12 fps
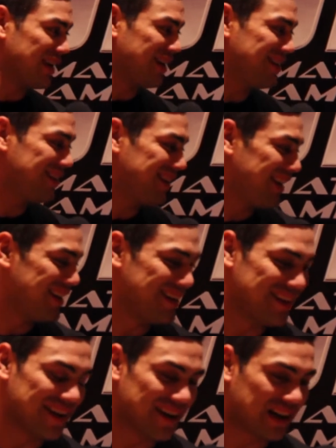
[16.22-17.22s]
again
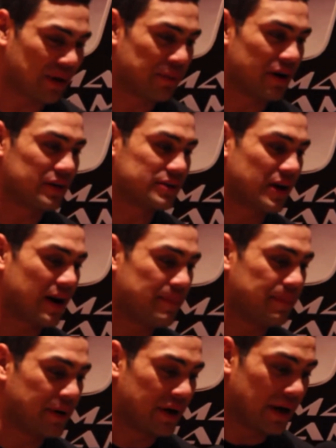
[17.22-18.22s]
and uh, come out on
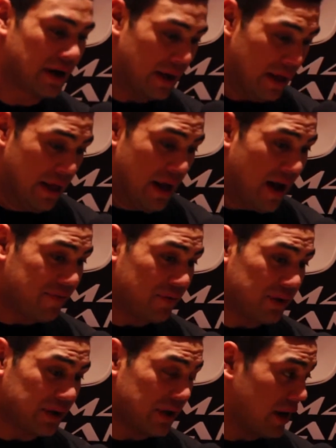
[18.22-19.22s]
top. But uh, I
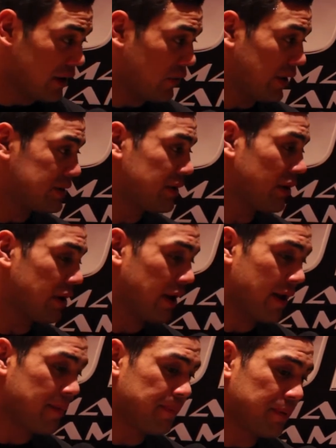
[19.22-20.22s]
feel really good. I had a great training
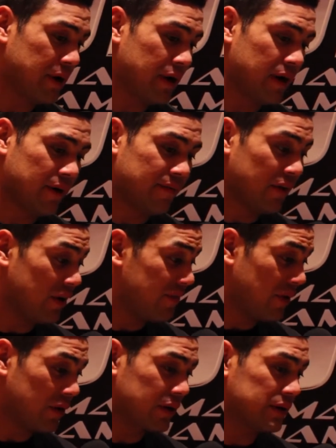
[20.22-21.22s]
camp, um, very
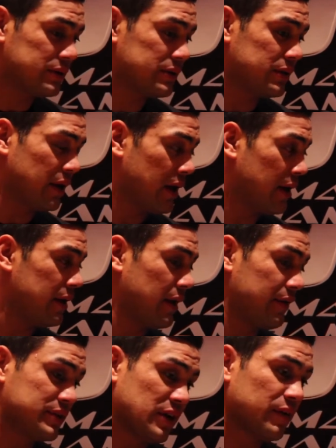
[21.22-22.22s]
focused, and
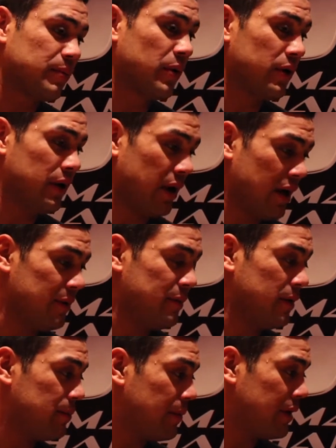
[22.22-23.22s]
I have a tough opponent ahead of
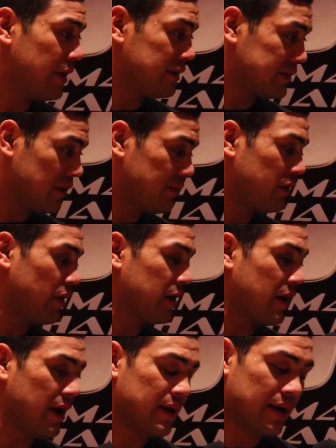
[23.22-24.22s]
me, but it's going to be a
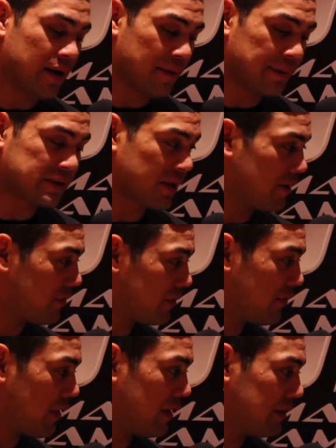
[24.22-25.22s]
great night, and I'm excited for
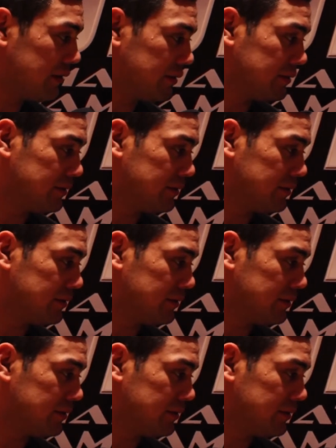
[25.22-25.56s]
the fight.